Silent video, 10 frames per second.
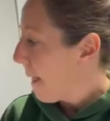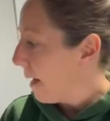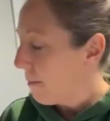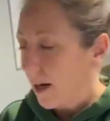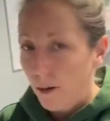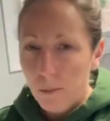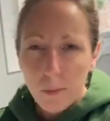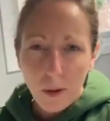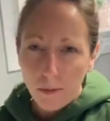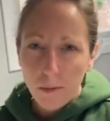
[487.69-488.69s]
I'll
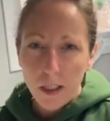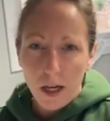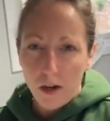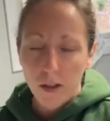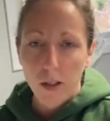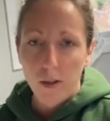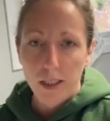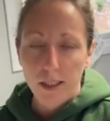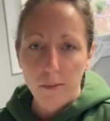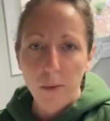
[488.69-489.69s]
probably also
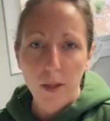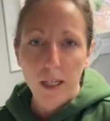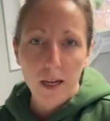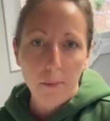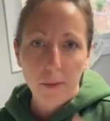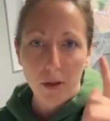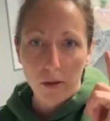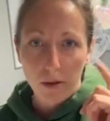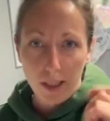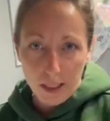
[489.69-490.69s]
at some point
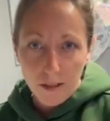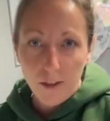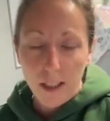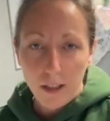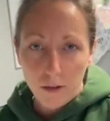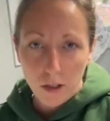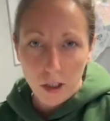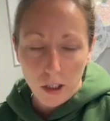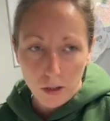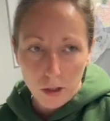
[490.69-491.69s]
upload this video
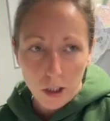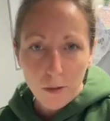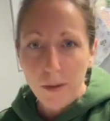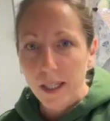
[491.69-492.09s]
to YouTube,